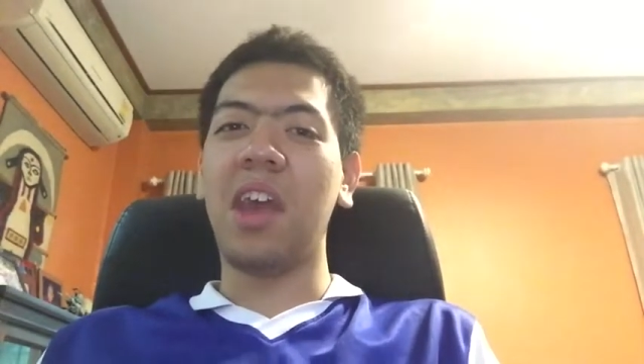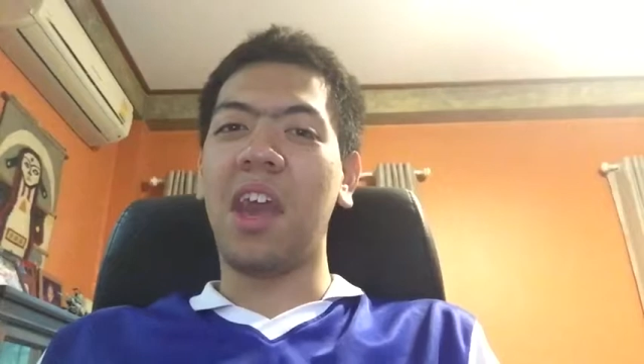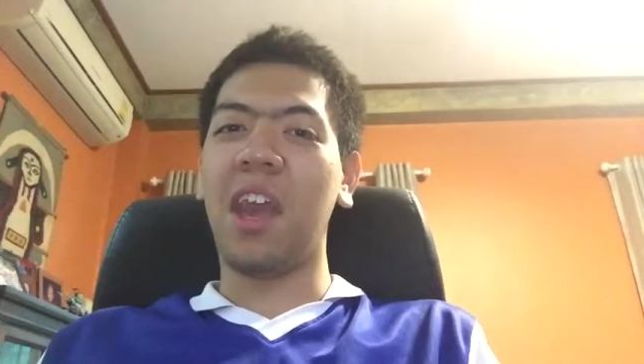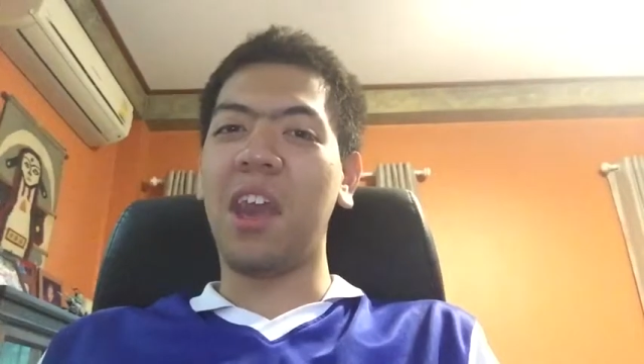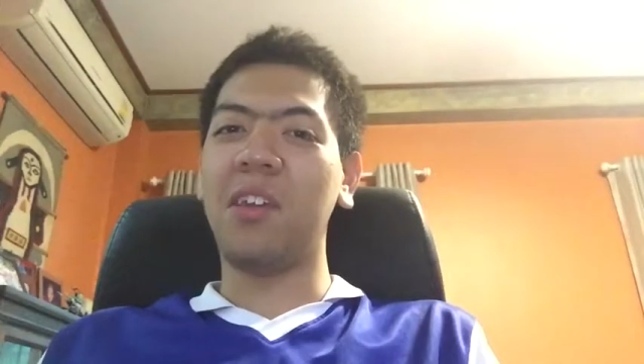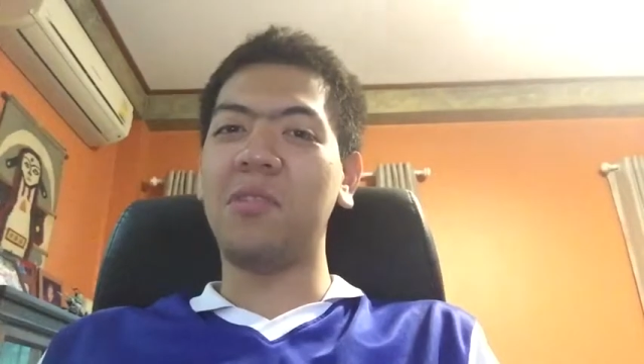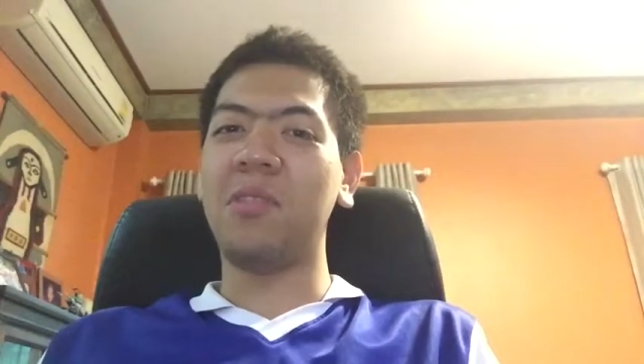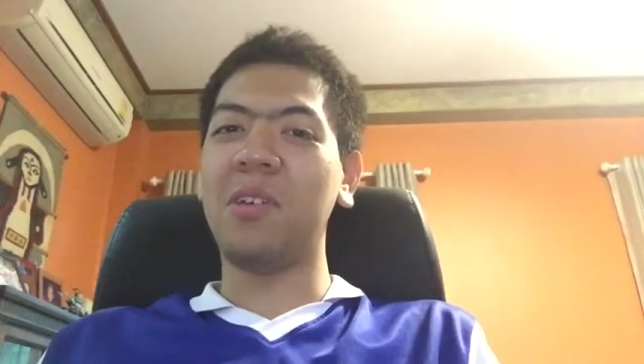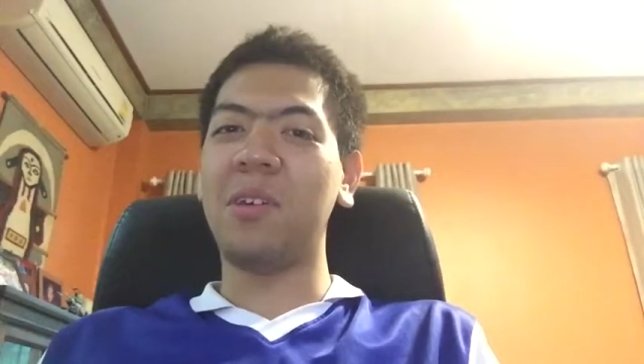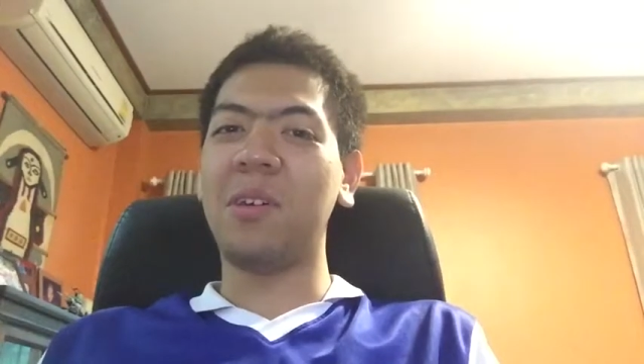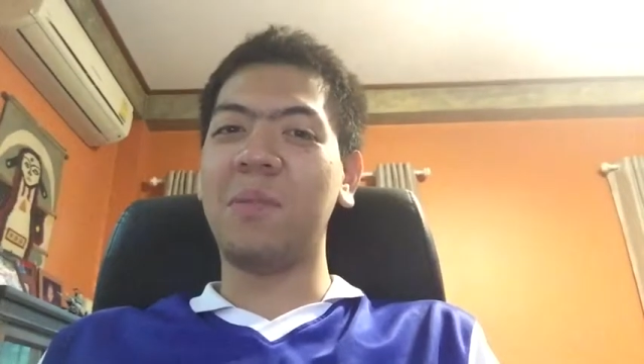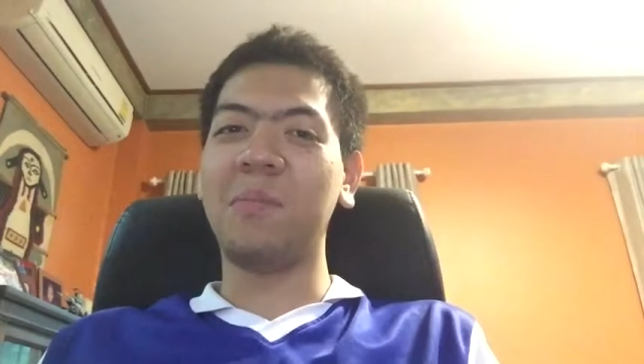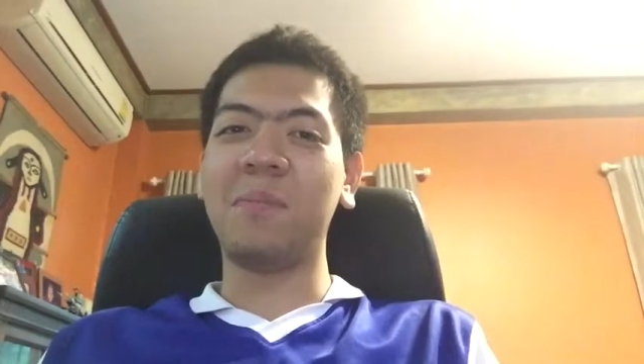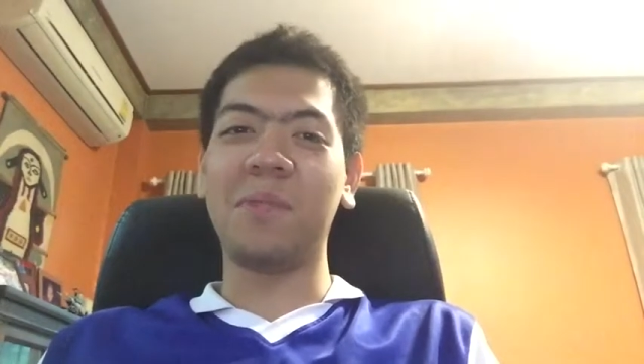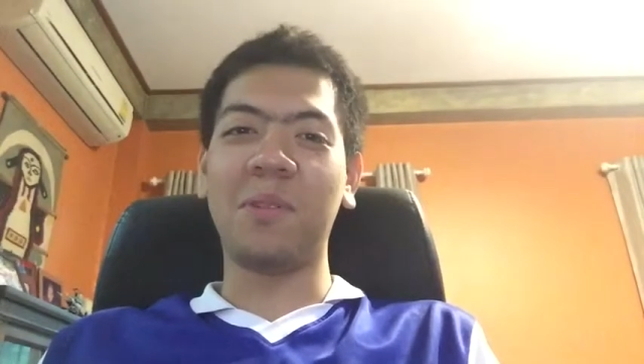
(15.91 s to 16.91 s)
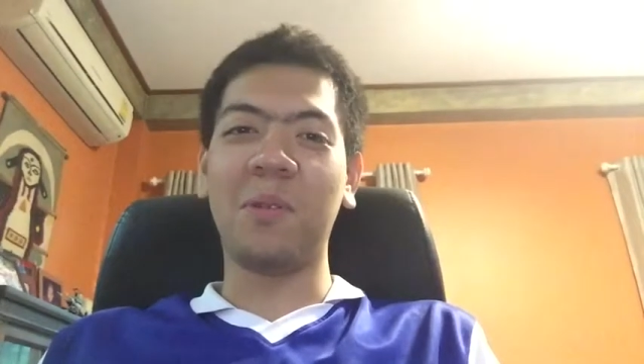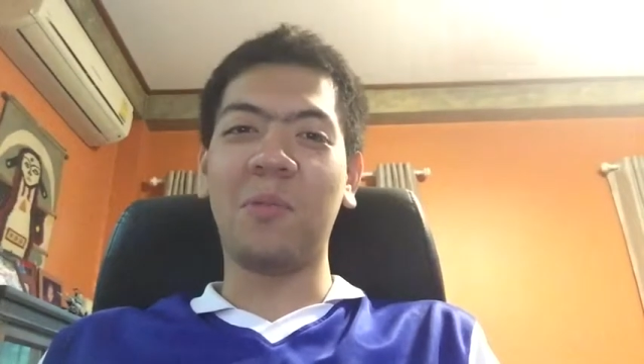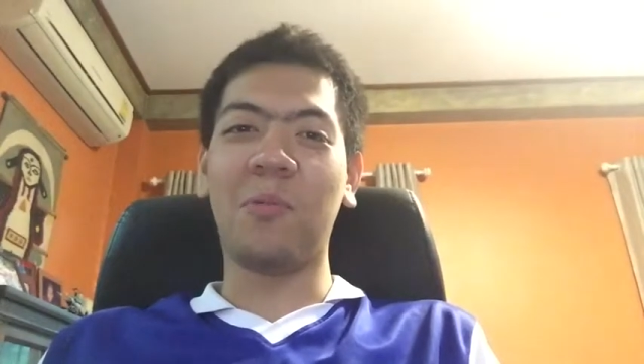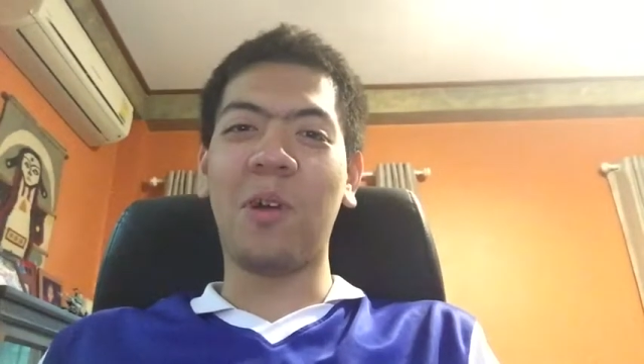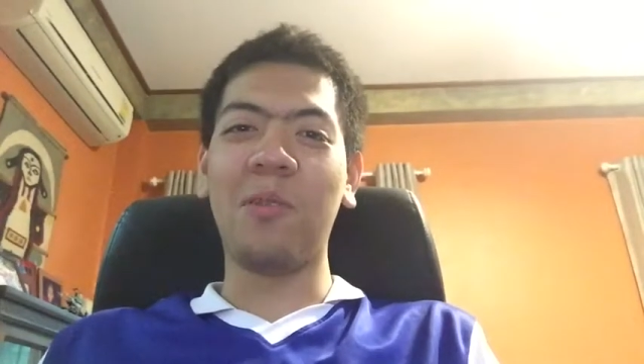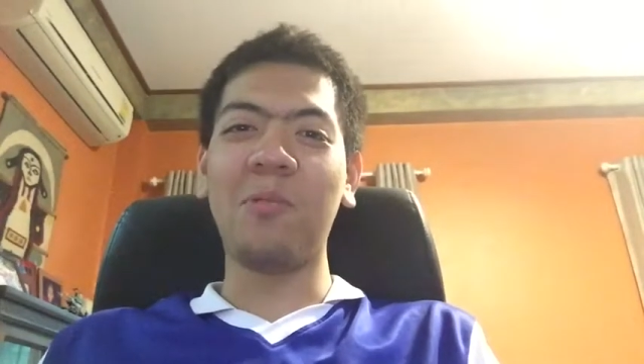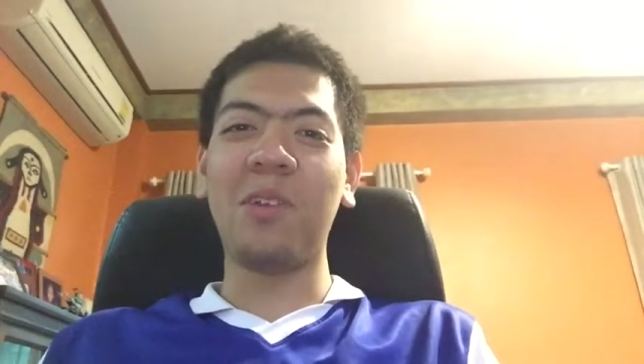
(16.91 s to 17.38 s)
and
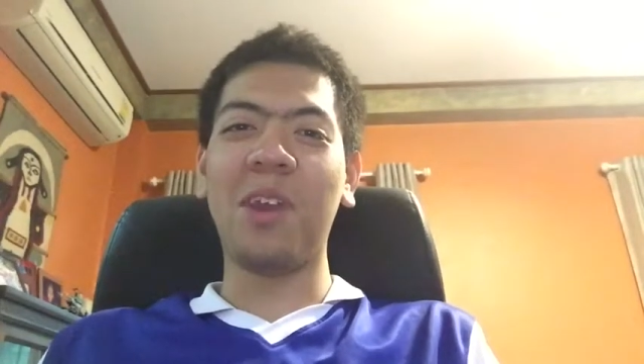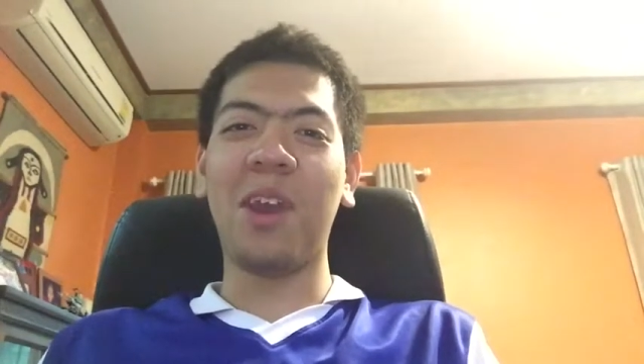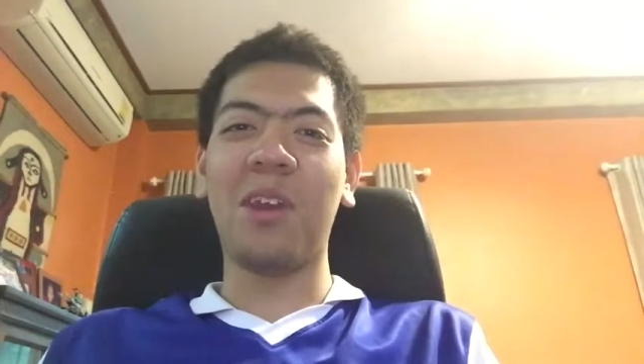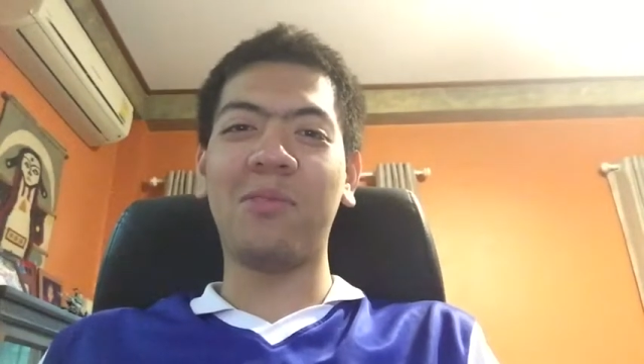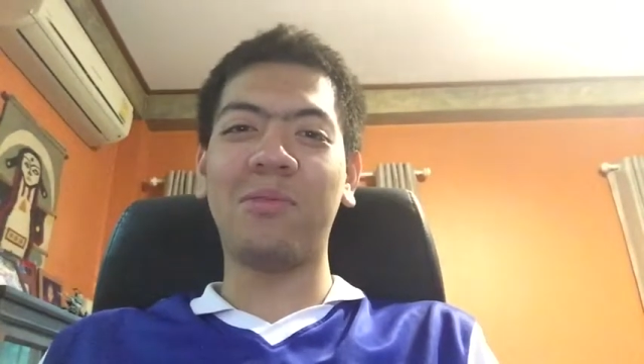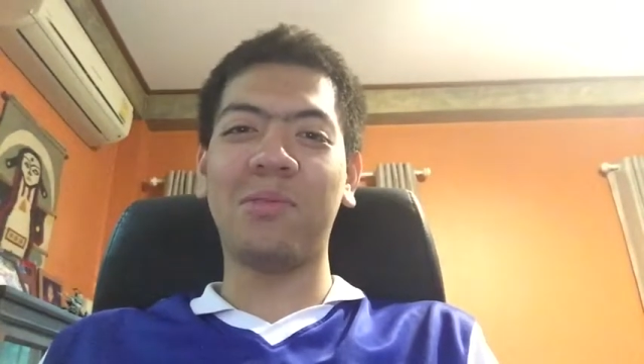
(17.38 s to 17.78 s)
what we have